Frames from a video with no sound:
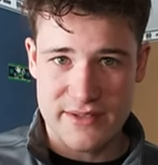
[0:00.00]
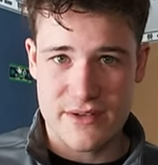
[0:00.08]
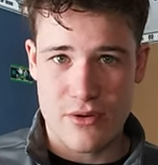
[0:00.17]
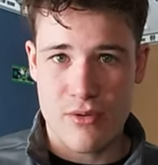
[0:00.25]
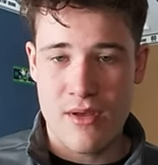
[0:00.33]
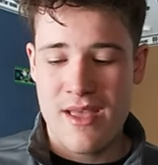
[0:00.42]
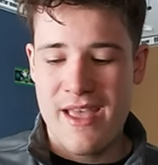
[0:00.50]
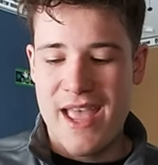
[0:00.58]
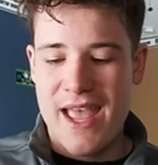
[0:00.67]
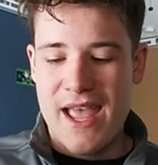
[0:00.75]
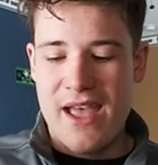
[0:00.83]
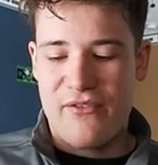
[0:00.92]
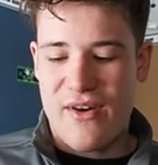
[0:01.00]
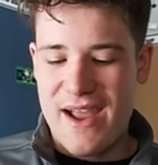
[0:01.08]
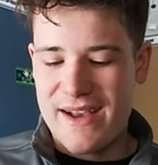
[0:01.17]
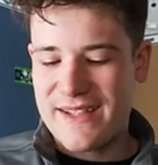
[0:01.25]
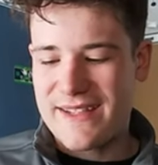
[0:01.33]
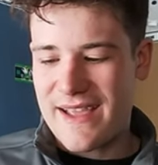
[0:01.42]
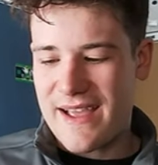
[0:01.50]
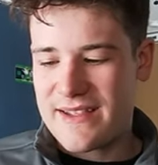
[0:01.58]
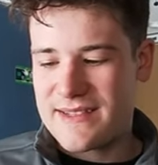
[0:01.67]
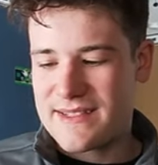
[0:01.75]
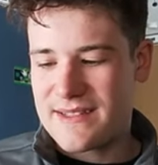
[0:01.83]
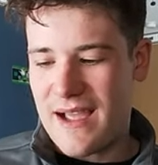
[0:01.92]
So if I had to
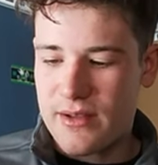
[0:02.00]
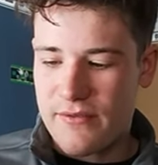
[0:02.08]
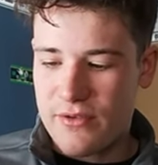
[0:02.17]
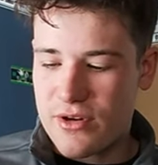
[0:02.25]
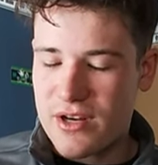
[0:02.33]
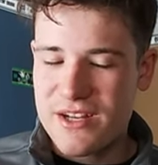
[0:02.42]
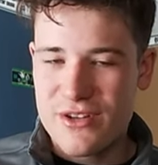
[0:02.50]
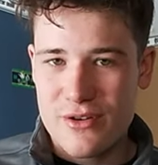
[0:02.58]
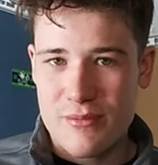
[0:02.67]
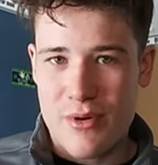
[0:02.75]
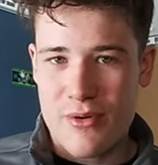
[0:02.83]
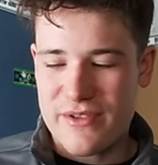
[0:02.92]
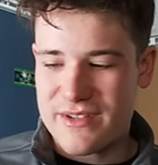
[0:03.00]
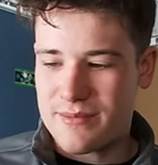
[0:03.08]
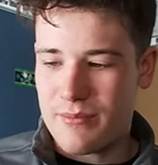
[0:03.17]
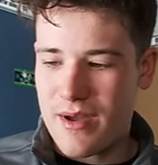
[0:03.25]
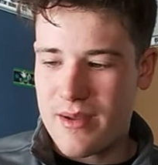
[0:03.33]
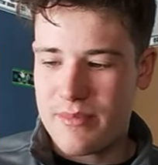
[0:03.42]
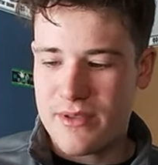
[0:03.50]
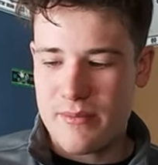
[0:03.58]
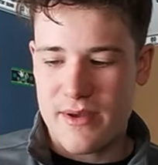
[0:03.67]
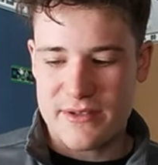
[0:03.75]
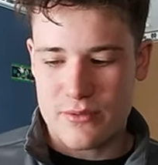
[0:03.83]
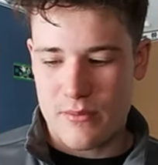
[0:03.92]
guess, if you're going to do your boat, this might be the
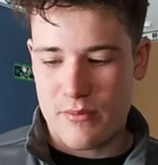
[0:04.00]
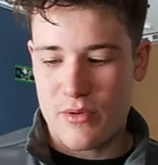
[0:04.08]
best one.